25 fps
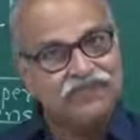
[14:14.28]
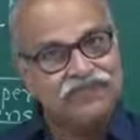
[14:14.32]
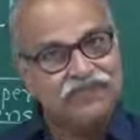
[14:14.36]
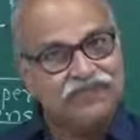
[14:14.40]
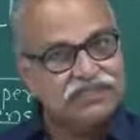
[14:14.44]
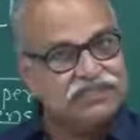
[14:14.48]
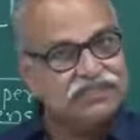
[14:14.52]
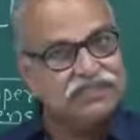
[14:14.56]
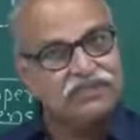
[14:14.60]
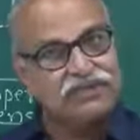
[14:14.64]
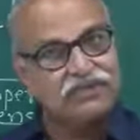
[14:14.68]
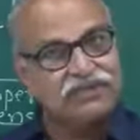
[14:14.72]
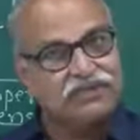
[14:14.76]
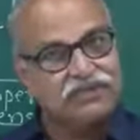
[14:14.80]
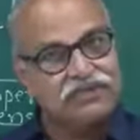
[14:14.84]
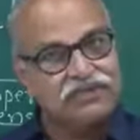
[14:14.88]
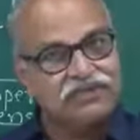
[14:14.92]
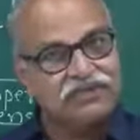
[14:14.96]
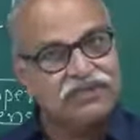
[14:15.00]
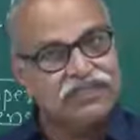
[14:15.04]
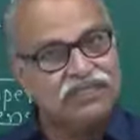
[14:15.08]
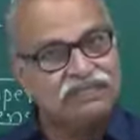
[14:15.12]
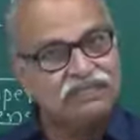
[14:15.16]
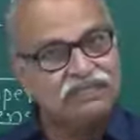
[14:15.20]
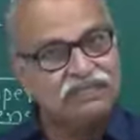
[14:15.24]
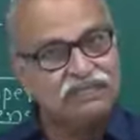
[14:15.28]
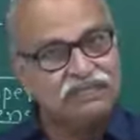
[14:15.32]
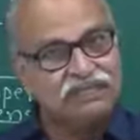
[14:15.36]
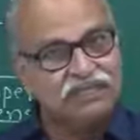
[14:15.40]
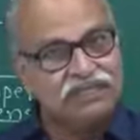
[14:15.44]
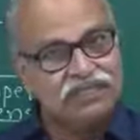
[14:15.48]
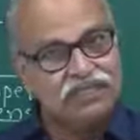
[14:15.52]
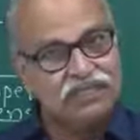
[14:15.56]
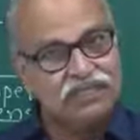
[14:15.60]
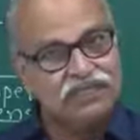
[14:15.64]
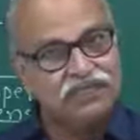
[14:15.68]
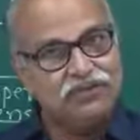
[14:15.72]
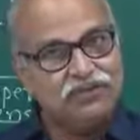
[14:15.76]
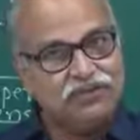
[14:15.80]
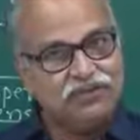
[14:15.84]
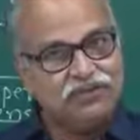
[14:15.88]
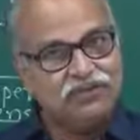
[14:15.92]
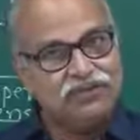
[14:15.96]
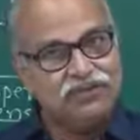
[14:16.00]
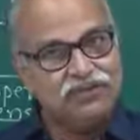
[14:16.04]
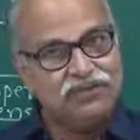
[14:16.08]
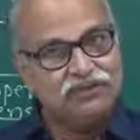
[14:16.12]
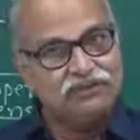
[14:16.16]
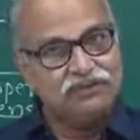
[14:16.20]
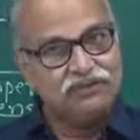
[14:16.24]
0 or 3 volts, 0 or
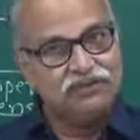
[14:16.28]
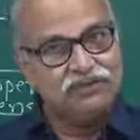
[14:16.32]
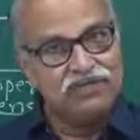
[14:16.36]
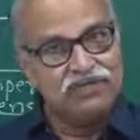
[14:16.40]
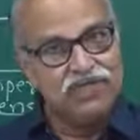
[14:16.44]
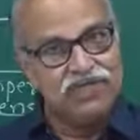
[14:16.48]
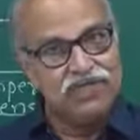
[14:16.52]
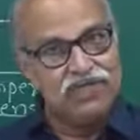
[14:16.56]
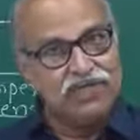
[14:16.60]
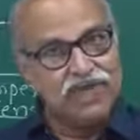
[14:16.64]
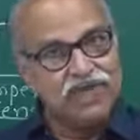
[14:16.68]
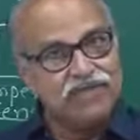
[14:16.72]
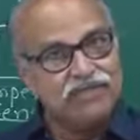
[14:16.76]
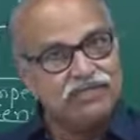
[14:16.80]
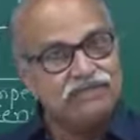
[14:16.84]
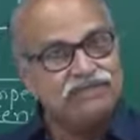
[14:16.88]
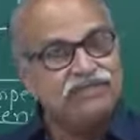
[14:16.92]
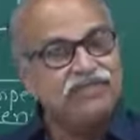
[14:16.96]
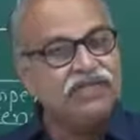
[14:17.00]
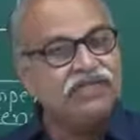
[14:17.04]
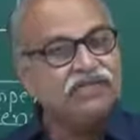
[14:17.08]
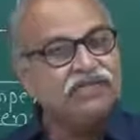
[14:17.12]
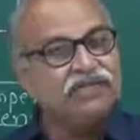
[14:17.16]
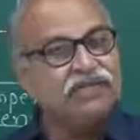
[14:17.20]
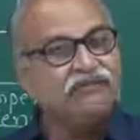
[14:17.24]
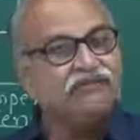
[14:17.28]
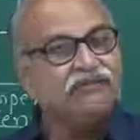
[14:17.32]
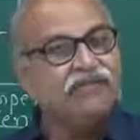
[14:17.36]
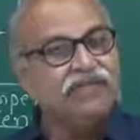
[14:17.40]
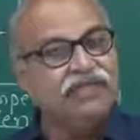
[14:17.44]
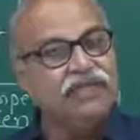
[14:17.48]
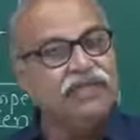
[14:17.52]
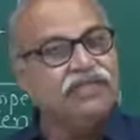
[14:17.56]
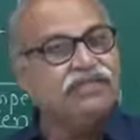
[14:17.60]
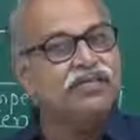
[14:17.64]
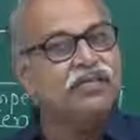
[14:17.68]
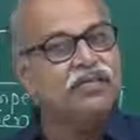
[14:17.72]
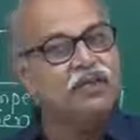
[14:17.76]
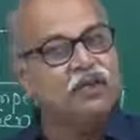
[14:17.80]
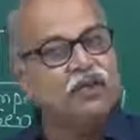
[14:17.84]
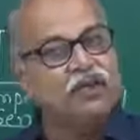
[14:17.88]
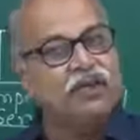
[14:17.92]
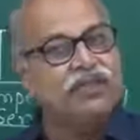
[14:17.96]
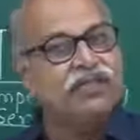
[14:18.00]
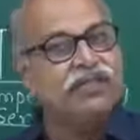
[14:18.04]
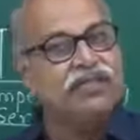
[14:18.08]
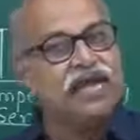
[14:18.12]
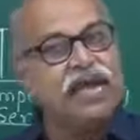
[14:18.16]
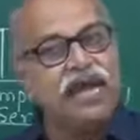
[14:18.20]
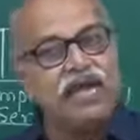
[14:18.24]
3 volts, and if there is some variation
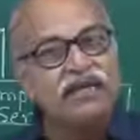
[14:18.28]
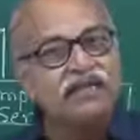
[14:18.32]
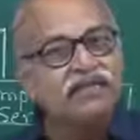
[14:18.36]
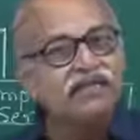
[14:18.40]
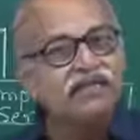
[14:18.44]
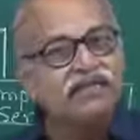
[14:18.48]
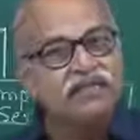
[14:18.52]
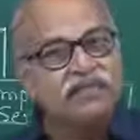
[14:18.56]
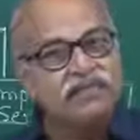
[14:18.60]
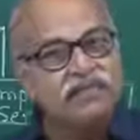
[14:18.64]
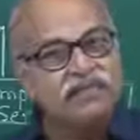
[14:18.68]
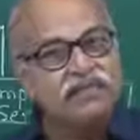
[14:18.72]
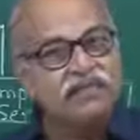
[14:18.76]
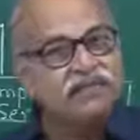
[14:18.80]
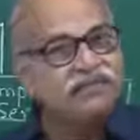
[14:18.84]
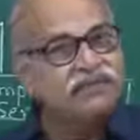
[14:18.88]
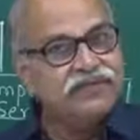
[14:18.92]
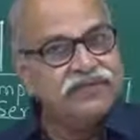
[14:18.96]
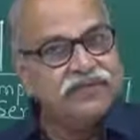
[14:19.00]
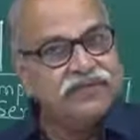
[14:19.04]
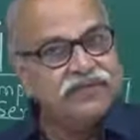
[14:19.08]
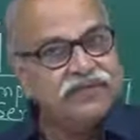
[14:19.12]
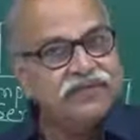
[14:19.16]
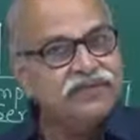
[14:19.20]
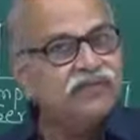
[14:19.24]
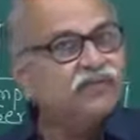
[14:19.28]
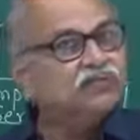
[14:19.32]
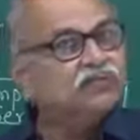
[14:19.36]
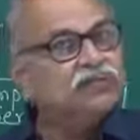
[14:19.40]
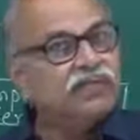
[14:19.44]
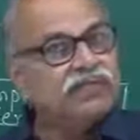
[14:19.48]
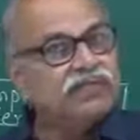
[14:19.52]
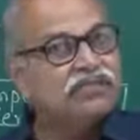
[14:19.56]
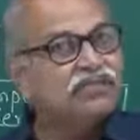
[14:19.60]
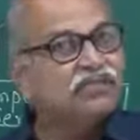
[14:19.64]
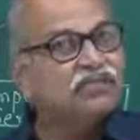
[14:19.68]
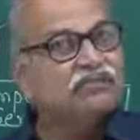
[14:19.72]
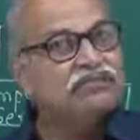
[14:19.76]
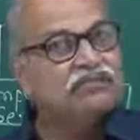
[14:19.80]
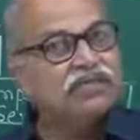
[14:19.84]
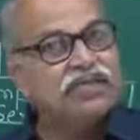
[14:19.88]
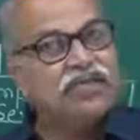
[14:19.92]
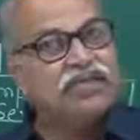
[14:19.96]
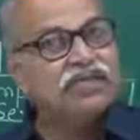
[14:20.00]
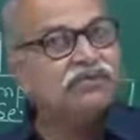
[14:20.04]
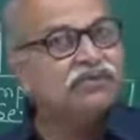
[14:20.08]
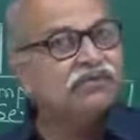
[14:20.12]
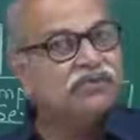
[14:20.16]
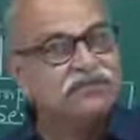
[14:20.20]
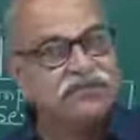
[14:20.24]
over that, if it is
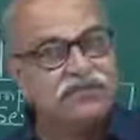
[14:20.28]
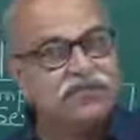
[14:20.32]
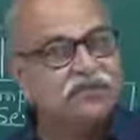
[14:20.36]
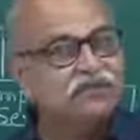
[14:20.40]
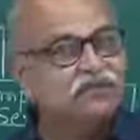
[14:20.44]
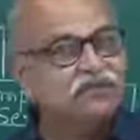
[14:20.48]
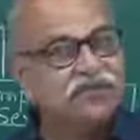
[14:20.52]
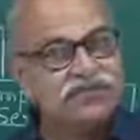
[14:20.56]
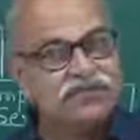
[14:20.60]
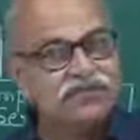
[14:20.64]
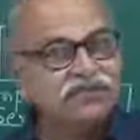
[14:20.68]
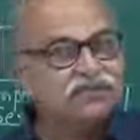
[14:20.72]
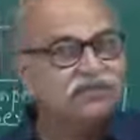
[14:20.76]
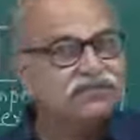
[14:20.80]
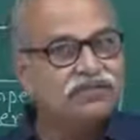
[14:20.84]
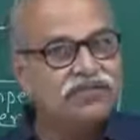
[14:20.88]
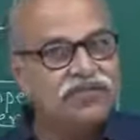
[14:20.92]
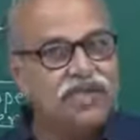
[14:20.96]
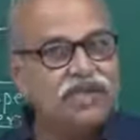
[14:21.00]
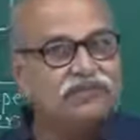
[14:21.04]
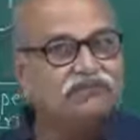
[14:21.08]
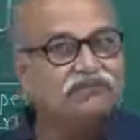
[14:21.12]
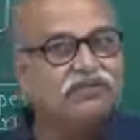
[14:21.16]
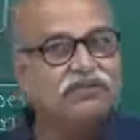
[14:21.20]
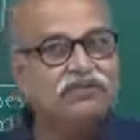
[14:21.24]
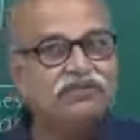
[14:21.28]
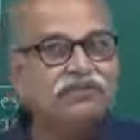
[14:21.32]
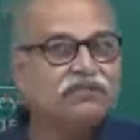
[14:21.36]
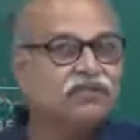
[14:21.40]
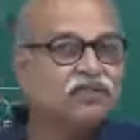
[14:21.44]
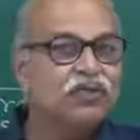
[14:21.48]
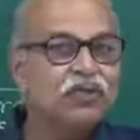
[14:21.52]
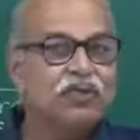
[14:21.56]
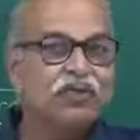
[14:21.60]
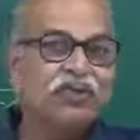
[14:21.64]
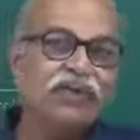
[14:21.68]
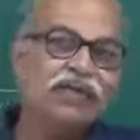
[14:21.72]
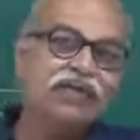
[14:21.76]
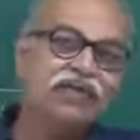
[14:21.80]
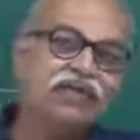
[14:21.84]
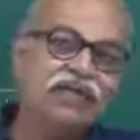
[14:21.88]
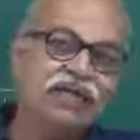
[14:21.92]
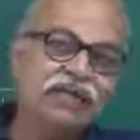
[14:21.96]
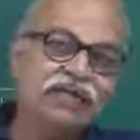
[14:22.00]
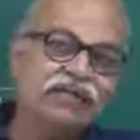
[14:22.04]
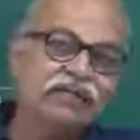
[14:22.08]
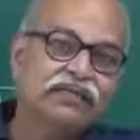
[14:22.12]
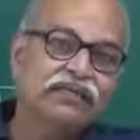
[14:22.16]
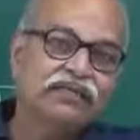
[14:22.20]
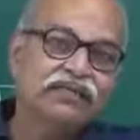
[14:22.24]
3.05 or 3.07 or
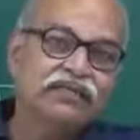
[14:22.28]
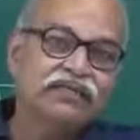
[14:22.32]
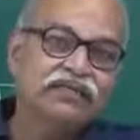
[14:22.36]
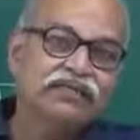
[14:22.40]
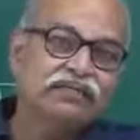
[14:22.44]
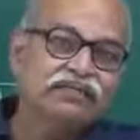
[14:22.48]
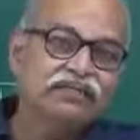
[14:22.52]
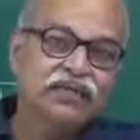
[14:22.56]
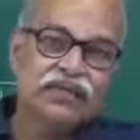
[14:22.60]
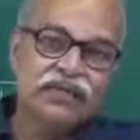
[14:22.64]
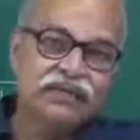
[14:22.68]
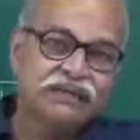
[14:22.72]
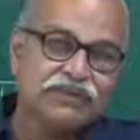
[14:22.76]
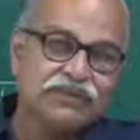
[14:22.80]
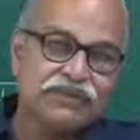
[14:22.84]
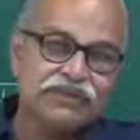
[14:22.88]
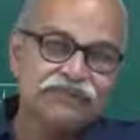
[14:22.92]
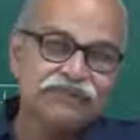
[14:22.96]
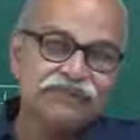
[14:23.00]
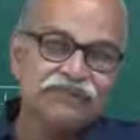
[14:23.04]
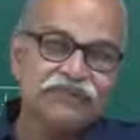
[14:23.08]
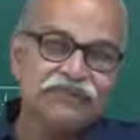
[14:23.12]
2.9, whatever,